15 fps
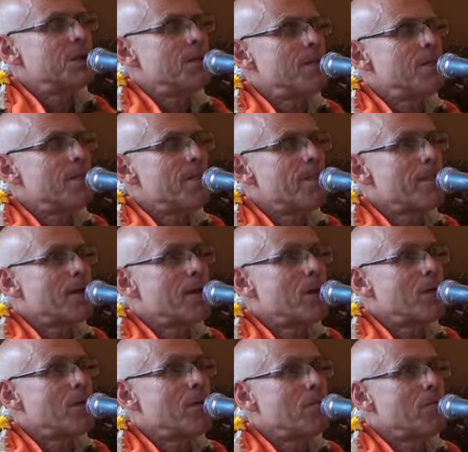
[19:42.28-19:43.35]
uh,
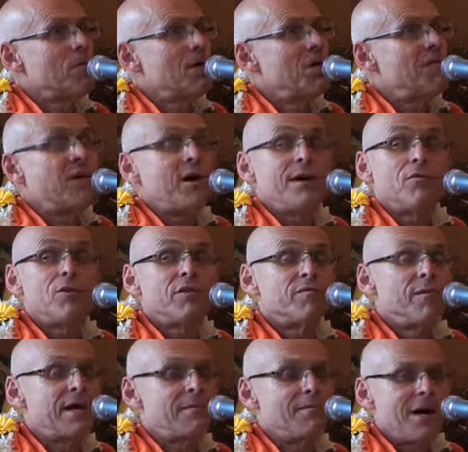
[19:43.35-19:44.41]
if I would have
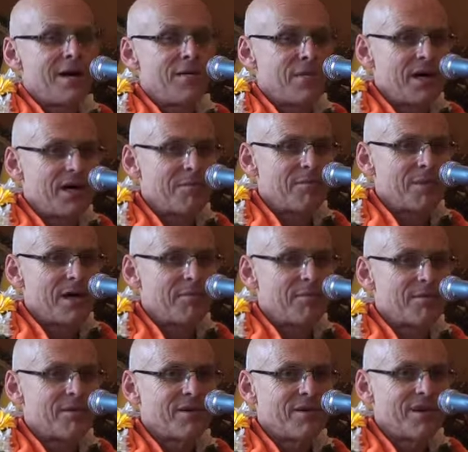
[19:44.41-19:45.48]
made my mind map,
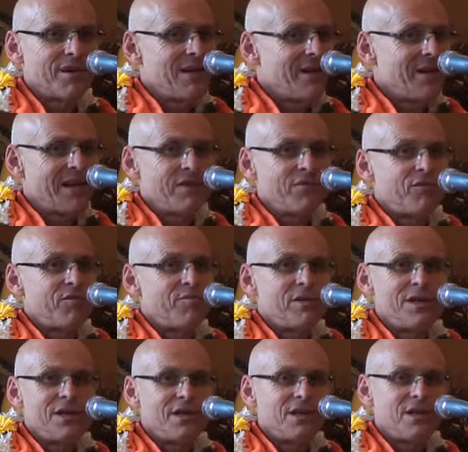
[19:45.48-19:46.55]
that it would have
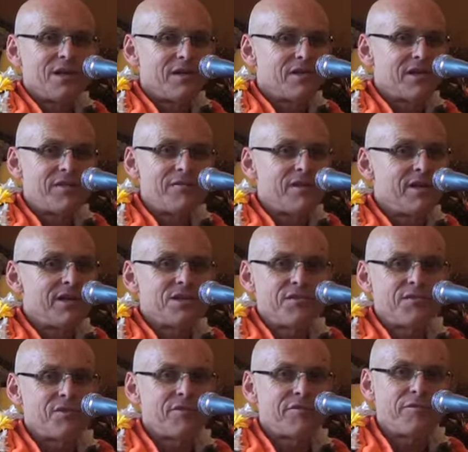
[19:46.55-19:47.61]
been definitely
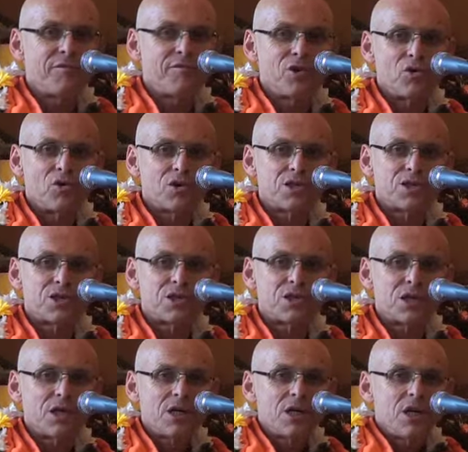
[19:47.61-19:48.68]
different from
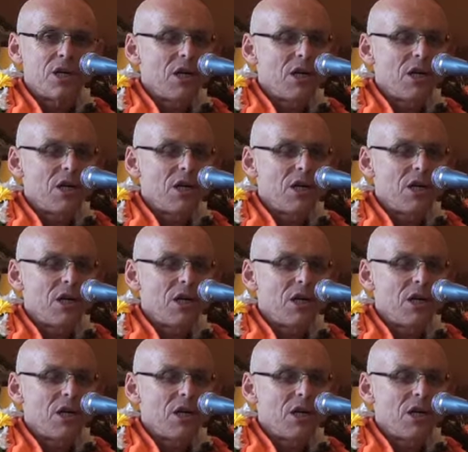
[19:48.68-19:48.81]
yours.